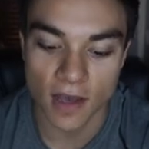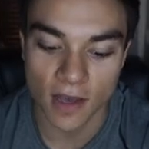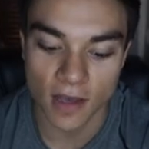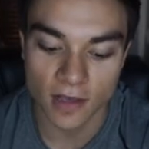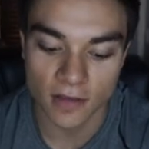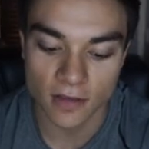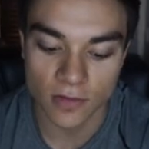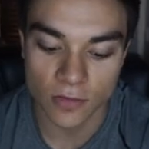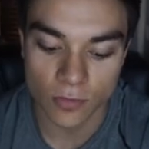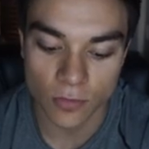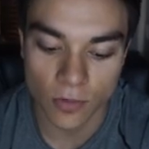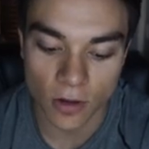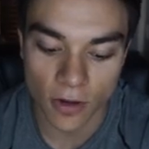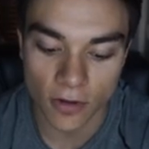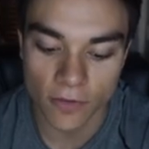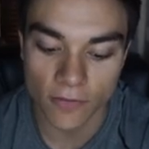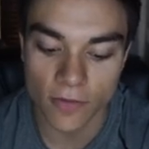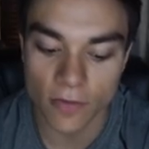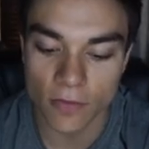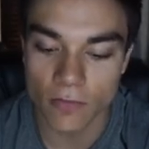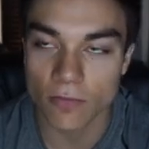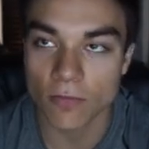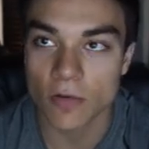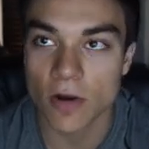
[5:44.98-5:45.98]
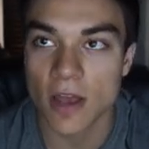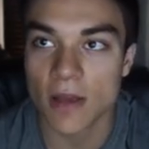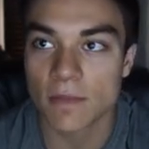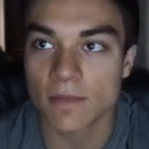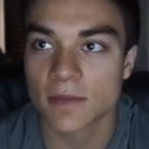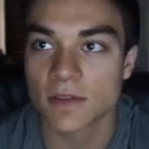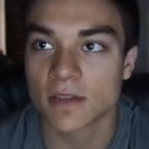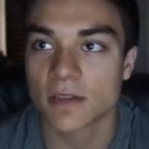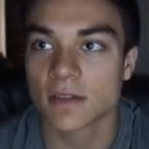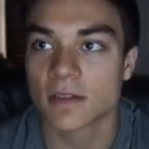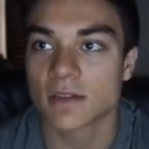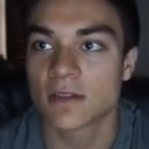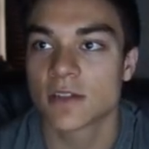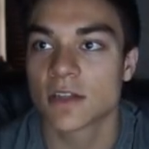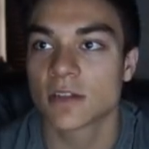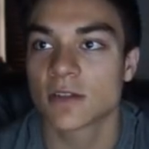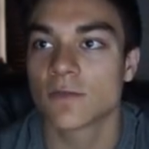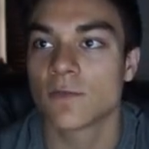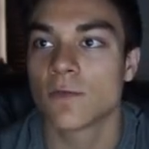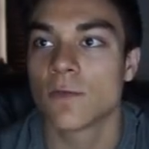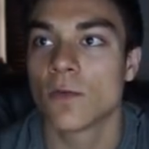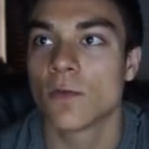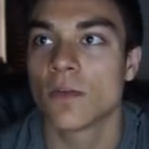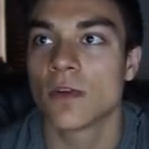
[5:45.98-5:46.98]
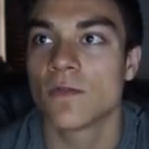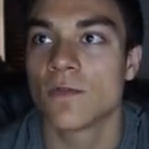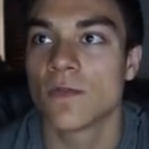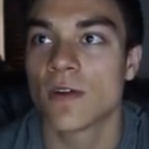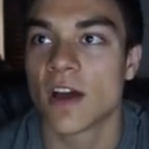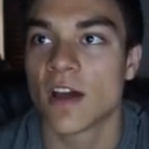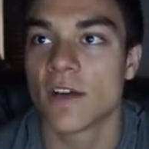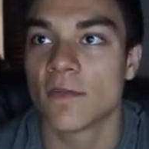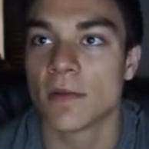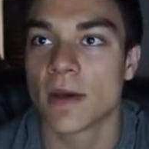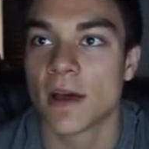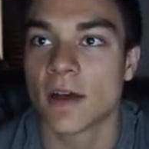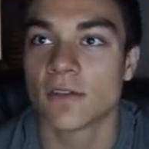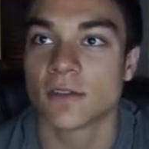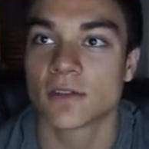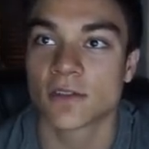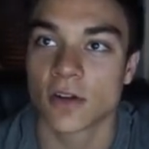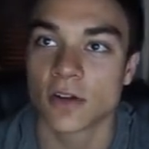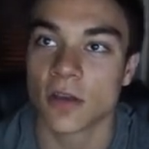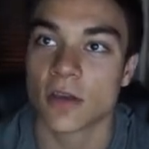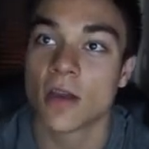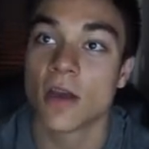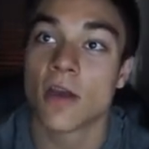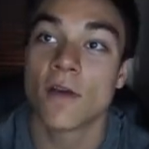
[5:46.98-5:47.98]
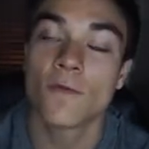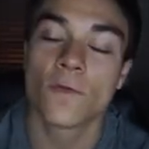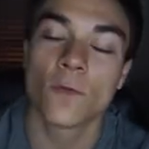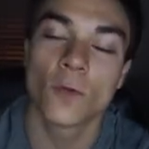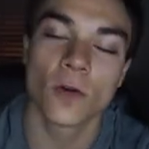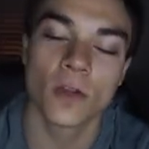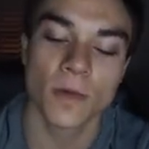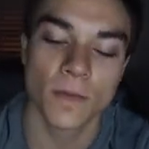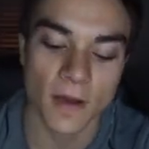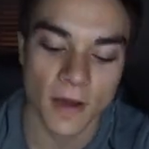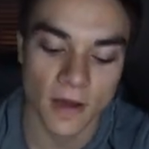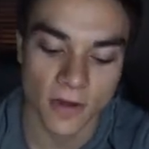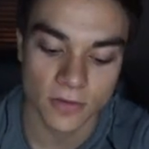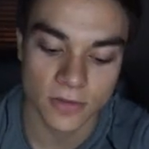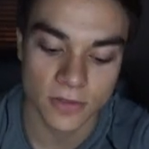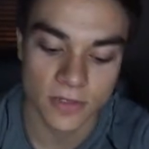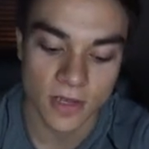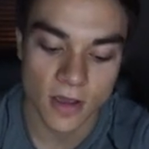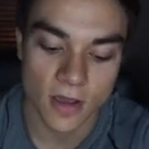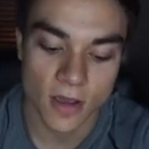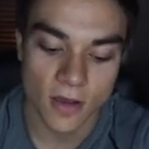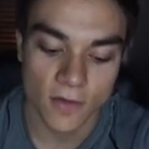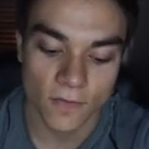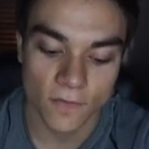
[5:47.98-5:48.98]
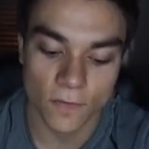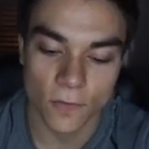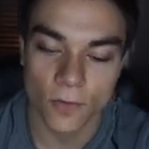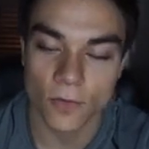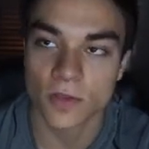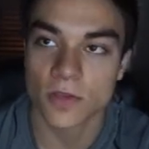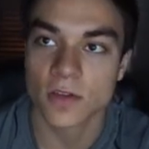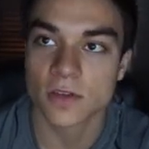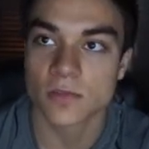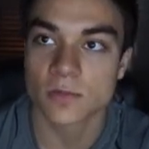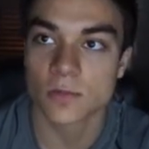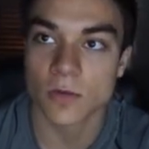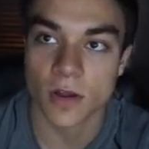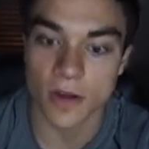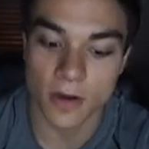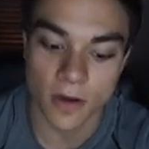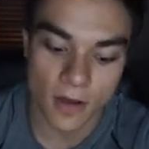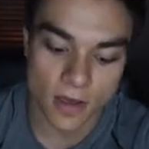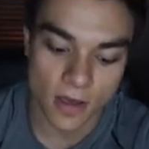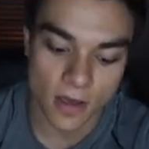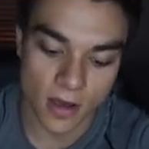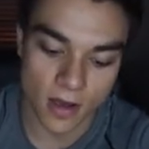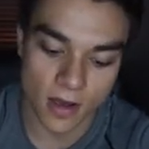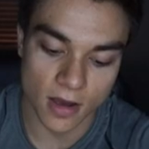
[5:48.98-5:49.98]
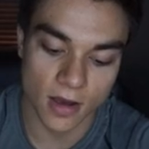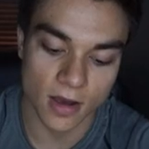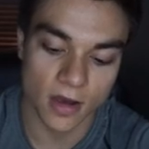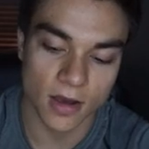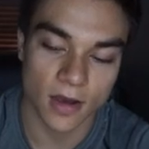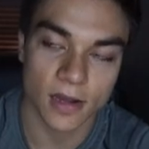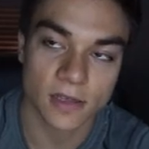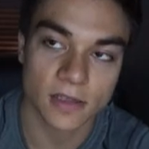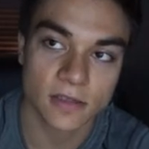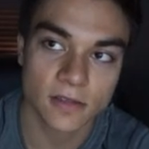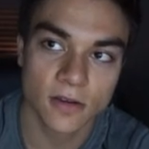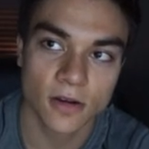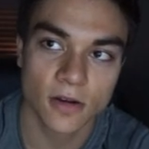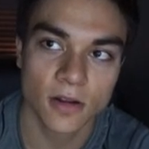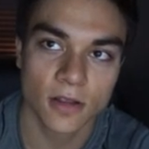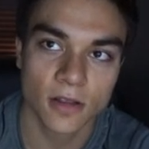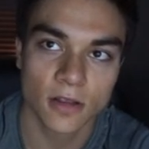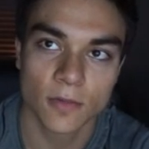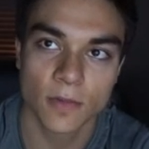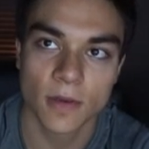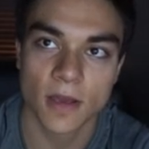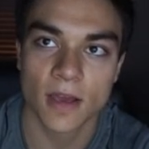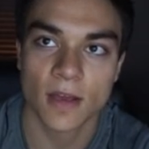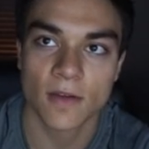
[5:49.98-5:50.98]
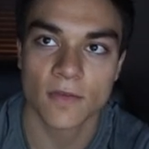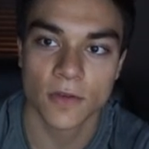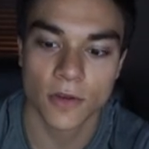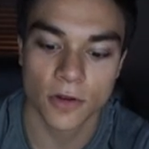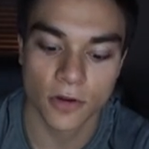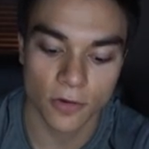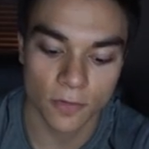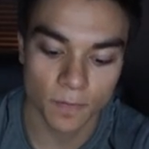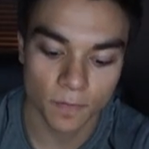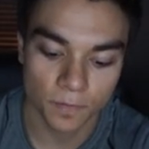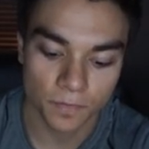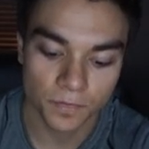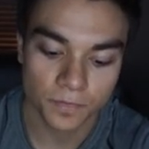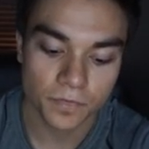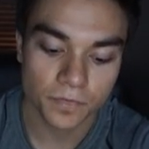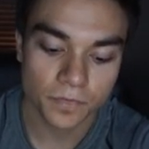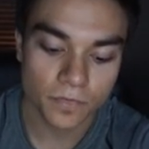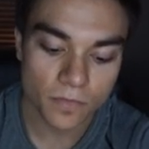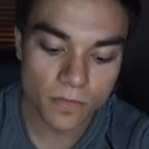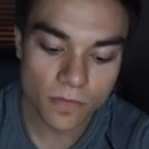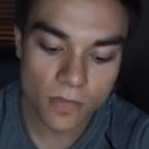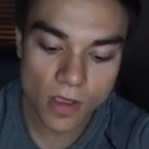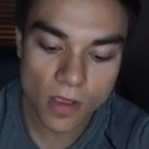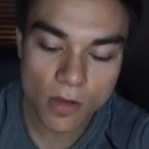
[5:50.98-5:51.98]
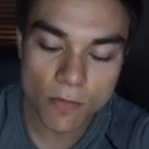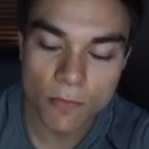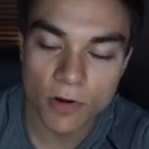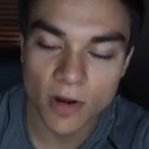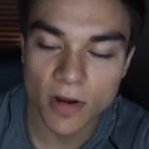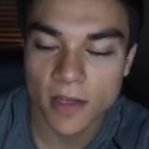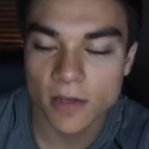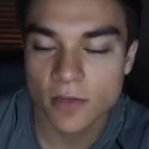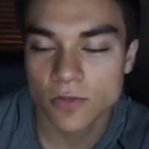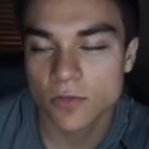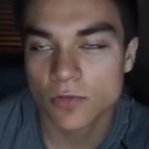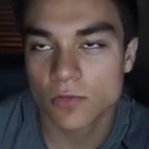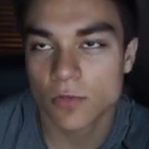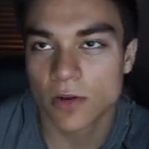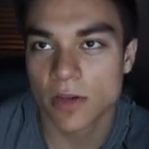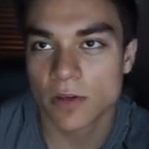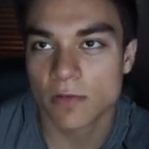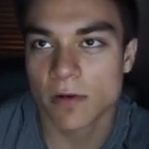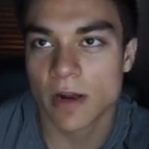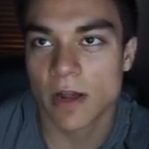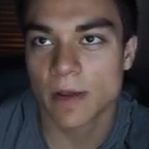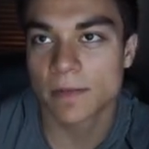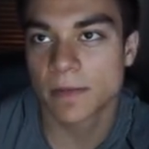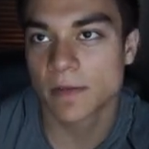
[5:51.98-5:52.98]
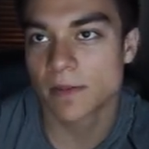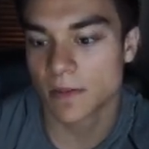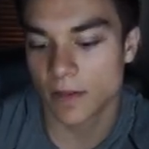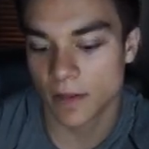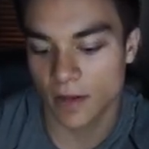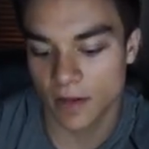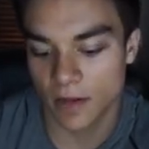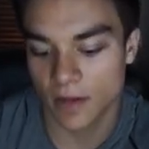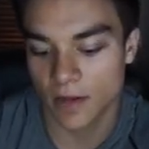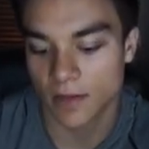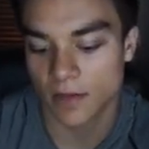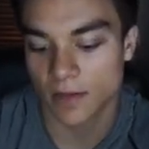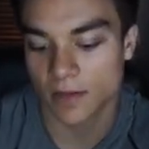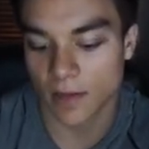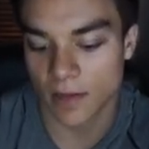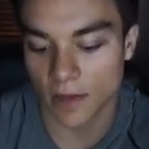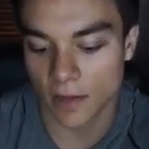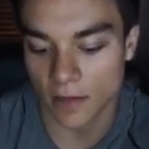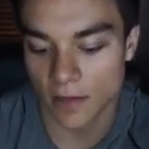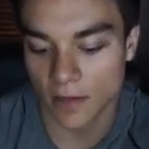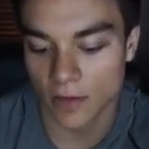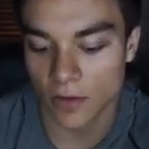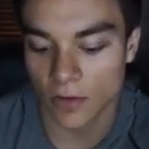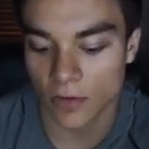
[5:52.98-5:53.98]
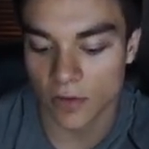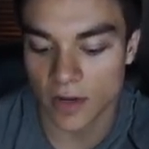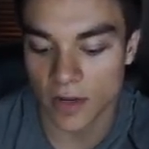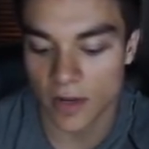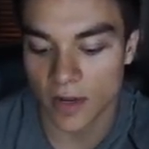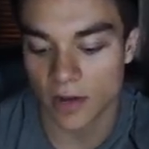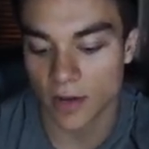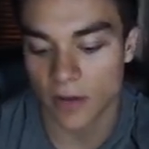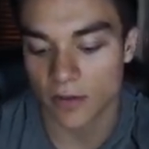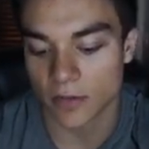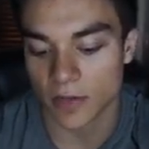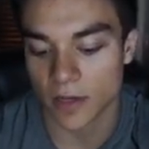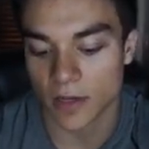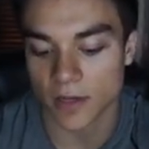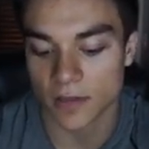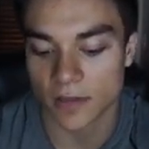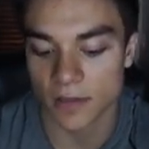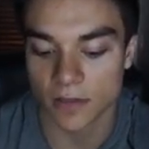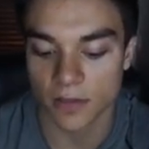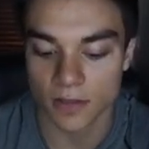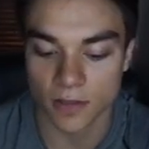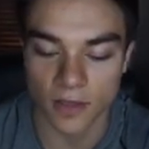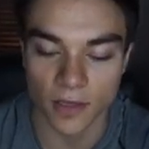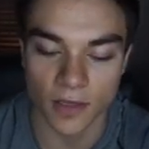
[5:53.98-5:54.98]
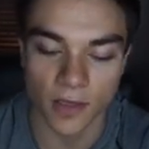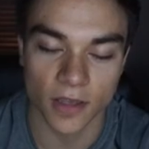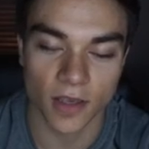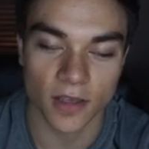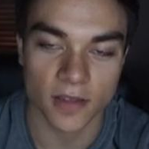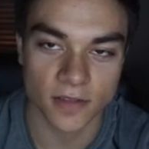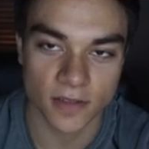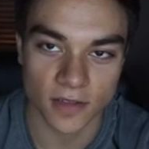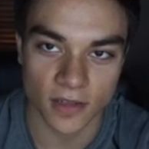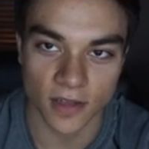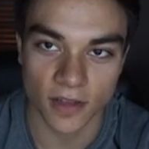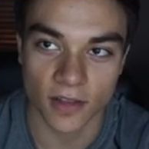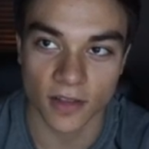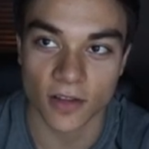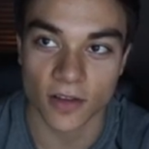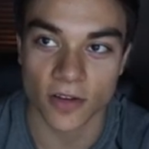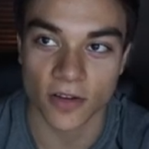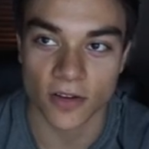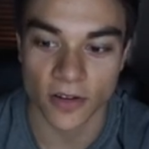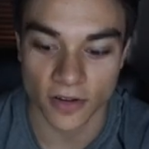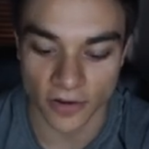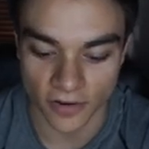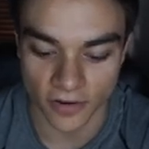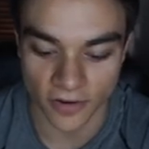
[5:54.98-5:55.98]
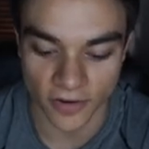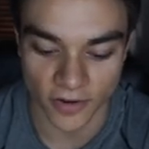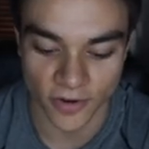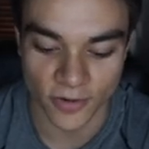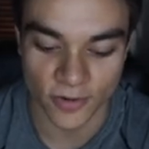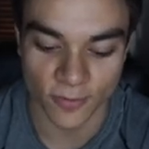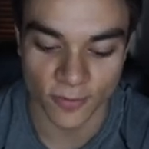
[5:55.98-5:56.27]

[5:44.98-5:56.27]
and 12 reps. This is just 45 pounds, sorry, 40 pounds for this one. Uh, I started a little bit heavier when I do 20 reps, then I slightly go down because it gets a lot harder